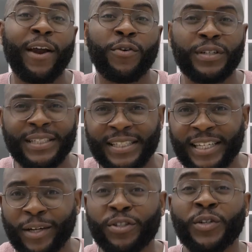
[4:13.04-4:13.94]
and
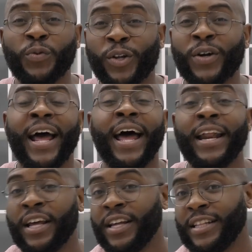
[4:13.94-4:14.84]
distinguishing whether or
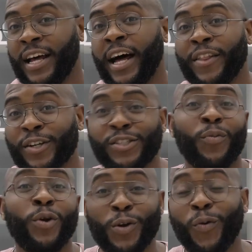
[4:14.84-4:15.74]
not there's
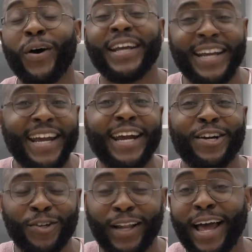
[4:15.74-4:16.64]
someone you want in
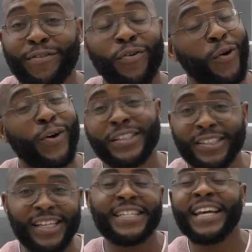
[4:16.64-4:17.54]
your life or
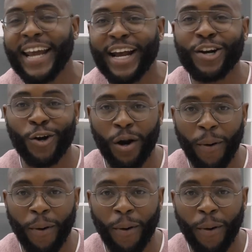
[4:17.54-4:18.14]
just in your